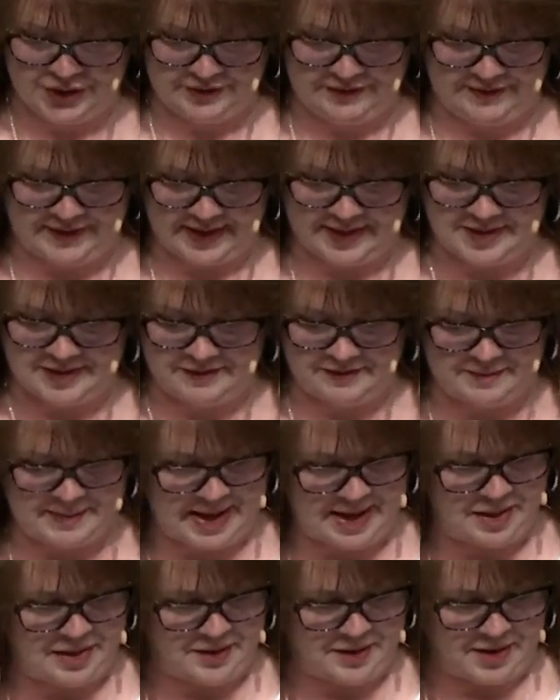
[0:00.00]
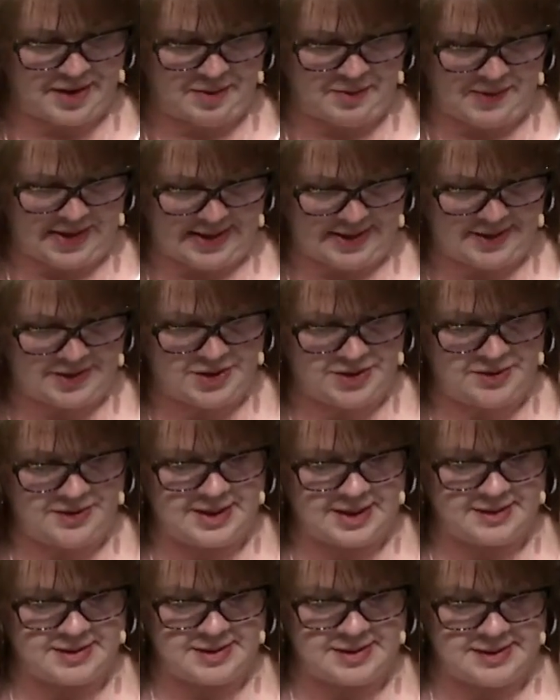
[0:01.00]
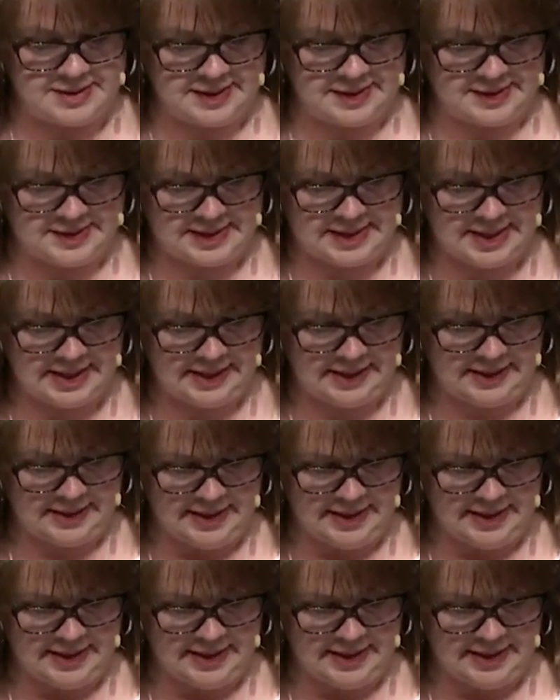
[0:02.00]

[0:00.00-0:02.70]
effective May 31, 2016.